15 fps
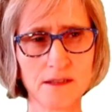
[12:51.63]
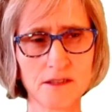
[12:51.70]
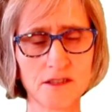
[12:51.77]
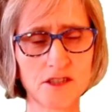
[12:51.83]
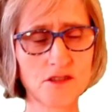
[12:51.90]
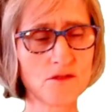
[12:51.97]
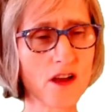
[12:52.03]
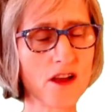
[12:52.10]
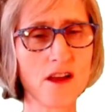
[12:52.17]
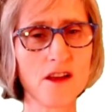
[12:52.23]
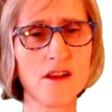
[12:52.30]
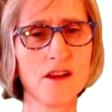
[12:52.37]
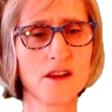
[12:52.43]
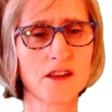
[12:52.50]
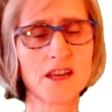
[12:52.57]
Do you,
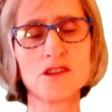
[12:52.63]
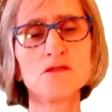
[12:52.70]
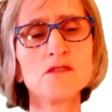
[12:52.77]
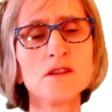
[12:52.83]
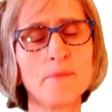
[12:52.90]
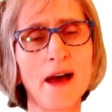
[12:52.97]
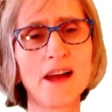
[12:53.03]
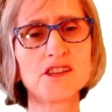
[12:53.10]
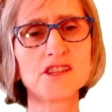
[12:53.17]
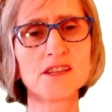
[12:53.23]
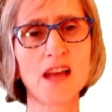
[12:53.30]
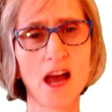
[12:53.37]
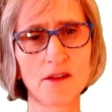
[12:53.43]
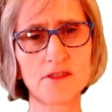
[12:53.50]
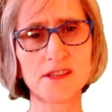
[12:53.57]
can you imagine
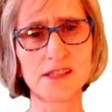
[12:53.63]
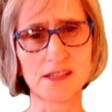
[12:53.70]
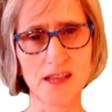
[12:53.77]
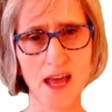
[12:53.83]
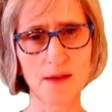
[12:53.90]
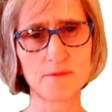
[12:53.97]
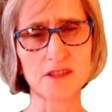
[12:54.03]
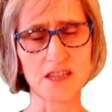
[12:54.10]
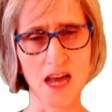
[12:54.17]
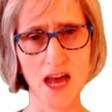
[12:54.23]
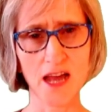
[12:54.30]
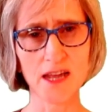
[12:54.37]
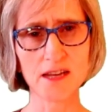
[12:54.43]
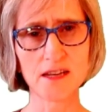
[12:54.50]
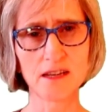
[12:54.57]
how this lamb
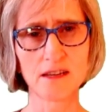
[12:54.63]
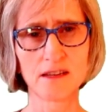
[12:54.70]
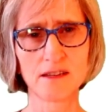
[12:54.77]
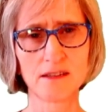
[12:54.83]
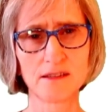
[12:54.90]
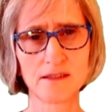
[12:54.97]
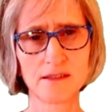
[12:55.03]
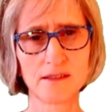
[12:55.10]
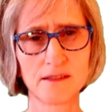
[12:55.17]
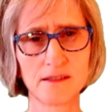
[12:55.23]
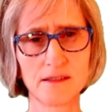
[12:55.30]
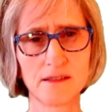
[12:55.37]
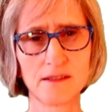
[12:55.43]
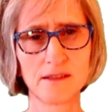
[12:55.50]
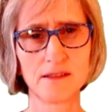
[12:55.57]
died?
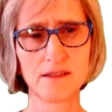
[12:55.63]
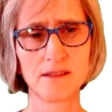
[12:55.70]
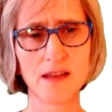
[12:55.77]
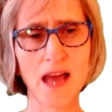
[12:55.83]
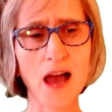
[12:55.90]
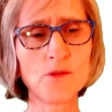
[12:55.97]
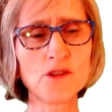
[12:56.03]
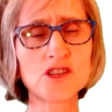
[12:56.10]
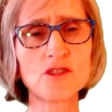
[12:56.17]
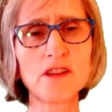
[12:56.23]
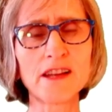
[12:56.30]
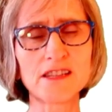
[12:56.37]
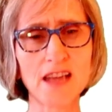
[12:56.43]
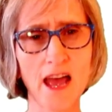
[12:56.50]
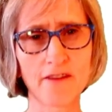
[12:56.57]
How would you
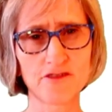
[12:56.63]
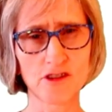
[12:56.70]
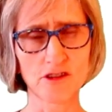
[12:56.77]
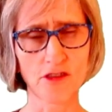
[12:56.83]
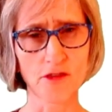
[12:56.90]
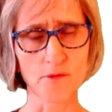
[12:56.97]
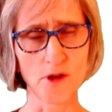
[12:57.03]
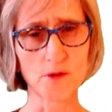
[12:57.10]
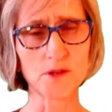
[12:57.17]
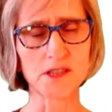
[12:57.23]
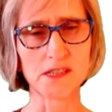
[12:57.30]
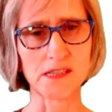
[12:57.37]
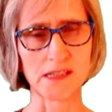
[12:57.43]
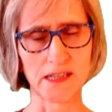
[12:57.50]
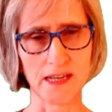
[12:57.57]
like to have your throat
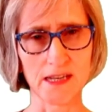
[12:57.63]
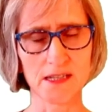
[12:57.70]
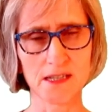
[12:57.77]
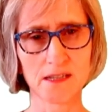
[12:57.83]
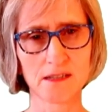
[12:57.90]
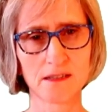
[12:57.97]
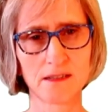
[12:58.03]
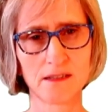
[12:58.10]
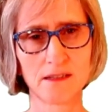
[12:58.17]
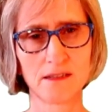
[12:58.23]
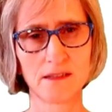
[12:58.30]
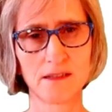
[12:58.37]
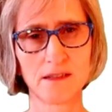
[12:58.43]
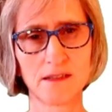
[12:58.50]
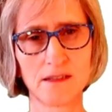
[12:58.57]
slit?
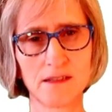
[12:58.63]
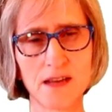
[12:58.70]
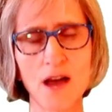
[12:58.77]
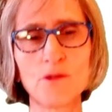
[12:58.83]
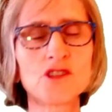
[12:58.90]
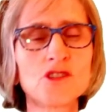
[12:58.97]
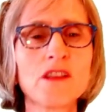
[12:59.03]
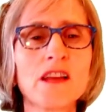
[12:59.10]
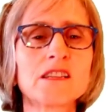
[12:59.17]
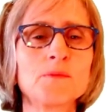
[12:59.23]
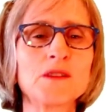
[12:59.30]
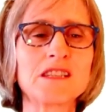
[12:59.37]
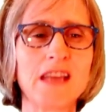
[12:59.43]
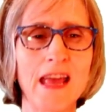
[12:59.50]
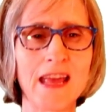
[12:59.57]
How would you like to
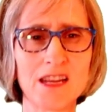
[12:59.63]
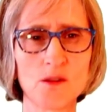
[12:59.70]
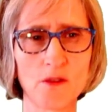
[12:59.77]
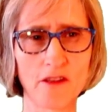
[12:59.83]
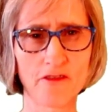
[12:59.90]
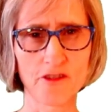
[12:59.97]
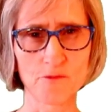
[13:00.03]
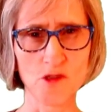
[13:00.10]
be taken away from